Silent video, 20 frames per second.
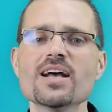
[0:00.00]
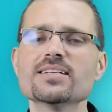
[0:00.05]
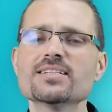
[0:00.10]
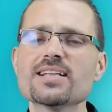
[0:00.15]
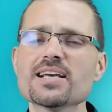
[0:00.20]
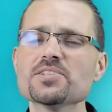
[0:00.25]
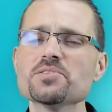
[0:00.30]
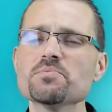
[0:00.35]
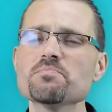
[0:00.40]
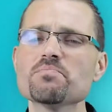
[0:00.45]

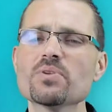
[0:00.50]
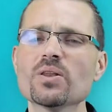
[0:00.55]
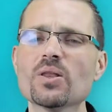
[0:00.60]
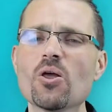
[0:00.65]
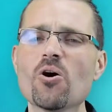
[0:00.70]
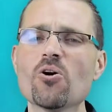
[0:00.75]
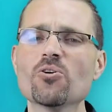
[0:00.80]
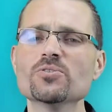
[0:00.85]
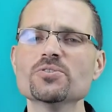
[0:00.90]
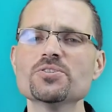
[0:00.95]
Does it
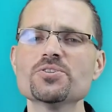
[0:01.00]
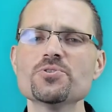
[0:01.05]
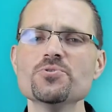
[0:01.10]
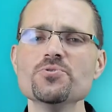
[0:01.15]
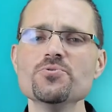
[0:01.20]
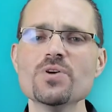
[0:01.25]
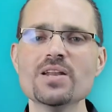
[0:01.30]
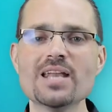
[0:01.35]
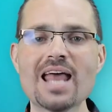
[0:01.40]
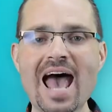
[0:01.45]
belong
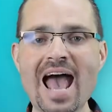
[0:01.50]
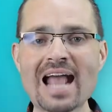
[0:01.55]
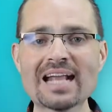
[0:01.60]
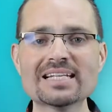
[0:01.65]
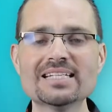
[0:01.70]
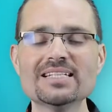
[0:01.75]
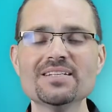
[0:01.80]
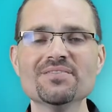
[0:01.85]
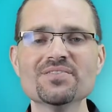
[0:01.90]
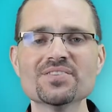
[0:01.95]
to an
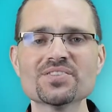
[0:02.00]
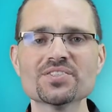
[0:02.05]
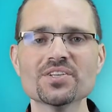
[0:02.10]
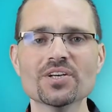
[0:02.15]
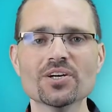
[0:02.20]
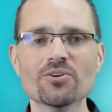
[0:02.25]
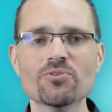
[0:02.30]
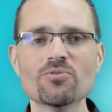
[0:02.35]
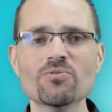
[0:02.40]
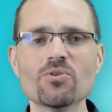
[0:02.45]
active
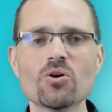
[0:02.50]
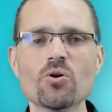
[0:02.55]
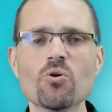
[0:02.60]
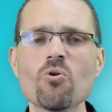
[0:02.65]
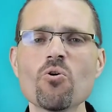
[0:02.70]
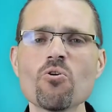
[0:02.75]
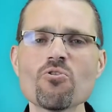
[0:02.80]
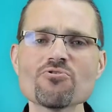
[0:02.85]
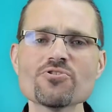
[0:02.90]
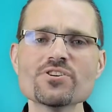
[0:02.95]
cell
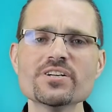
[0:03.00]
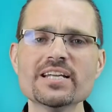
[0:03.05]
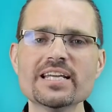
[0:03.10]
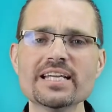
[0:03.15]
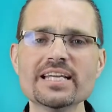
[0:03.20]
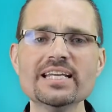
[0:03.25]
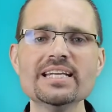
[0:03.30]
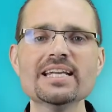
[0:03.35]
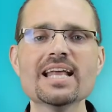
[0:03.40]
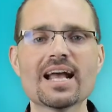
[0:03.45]
or an
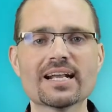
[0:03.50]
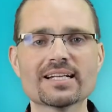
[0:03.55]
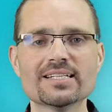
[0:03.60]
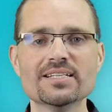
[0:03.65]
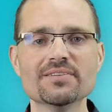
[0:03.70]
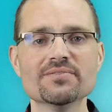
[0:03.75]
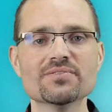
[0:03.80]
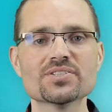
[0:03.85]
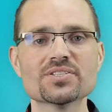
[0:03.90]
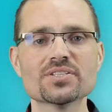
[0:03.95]

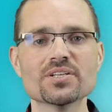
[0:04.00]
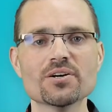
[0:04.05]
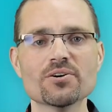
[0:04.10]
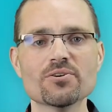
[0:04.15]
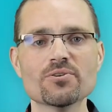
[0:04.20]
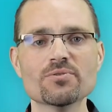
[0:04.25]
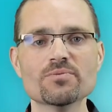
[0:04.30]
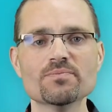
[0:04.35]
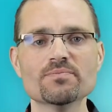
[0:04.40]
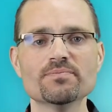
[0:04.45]
inactive
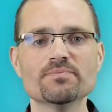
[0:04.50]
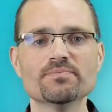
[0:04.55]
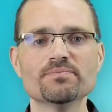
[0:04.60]
cell?